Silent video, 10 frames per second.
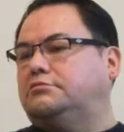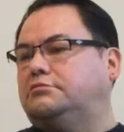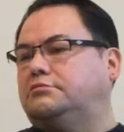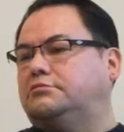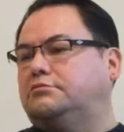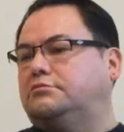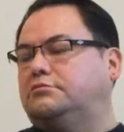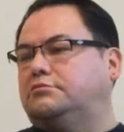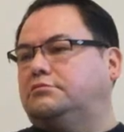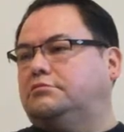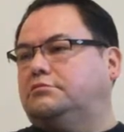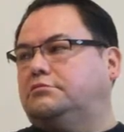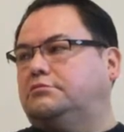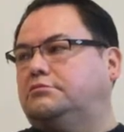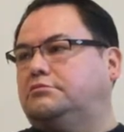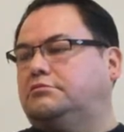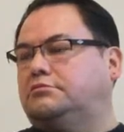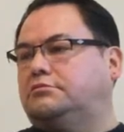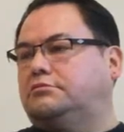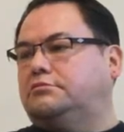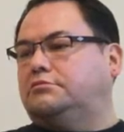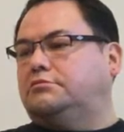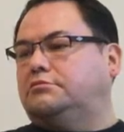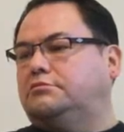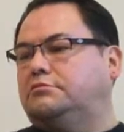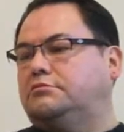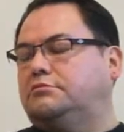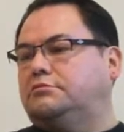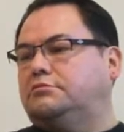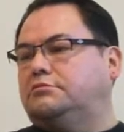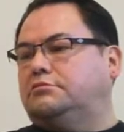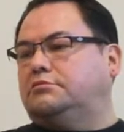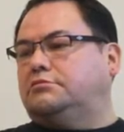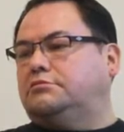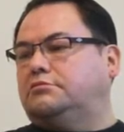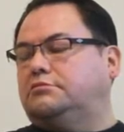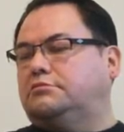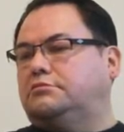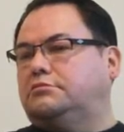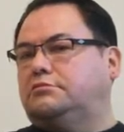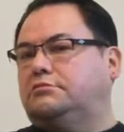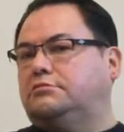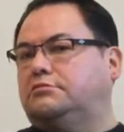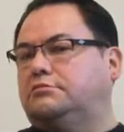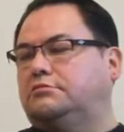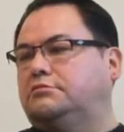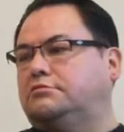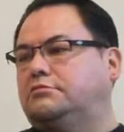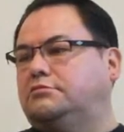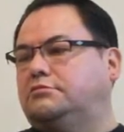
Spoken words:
(not speaking)